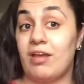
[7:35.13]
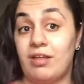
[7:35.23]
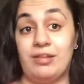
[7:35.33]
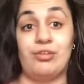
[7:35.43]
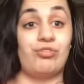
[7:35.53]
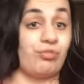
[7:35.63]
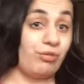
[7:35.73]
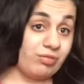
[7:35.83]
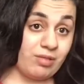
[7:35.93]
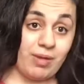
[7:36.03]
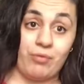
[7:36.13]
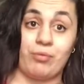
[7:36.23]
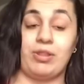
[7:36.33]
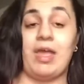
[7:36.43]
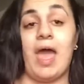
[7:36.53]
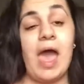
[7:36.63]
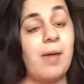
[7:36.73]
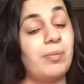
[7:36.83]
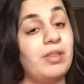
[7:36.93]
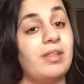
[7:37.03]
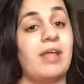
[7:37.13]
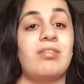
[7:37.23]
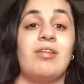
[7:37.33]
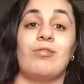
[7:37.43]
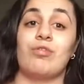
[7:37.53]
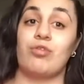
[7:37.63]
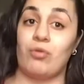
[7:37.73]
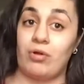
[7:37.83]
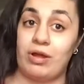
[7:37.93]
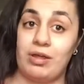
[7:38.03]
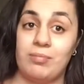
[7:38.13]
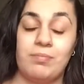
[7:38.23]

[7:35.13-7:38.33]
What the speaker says: telling the truth about what really happened, then that's another story.